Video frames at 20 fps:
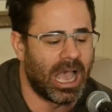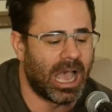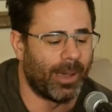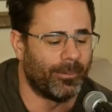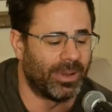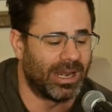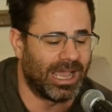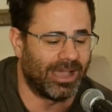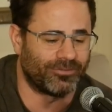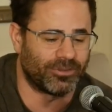
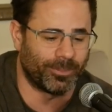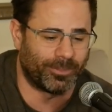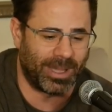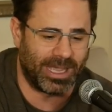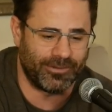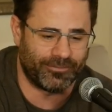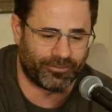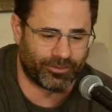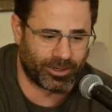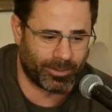I'm going to have to
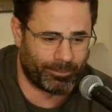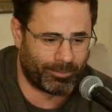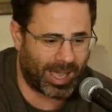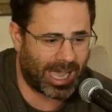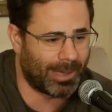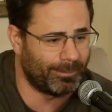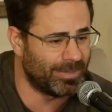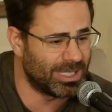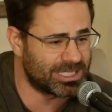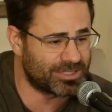pay for a
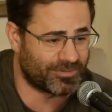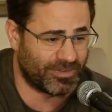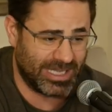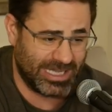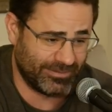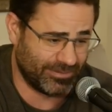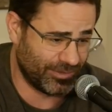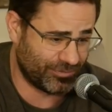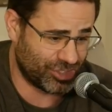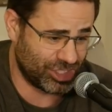bat mitzvah,
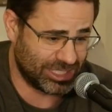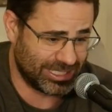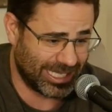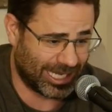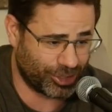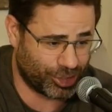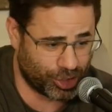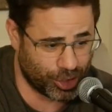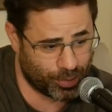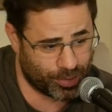even if she's
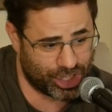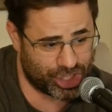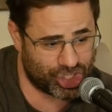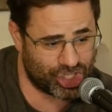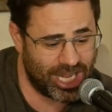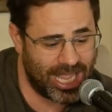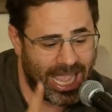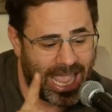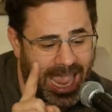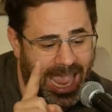not
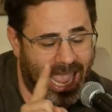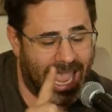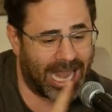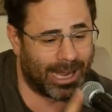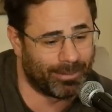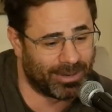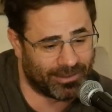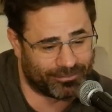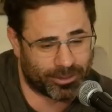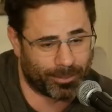Jewish, and
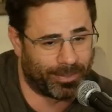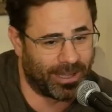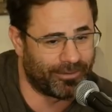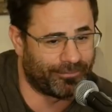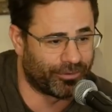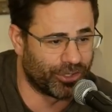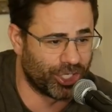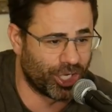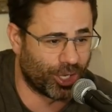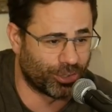I'm going to have to pay for a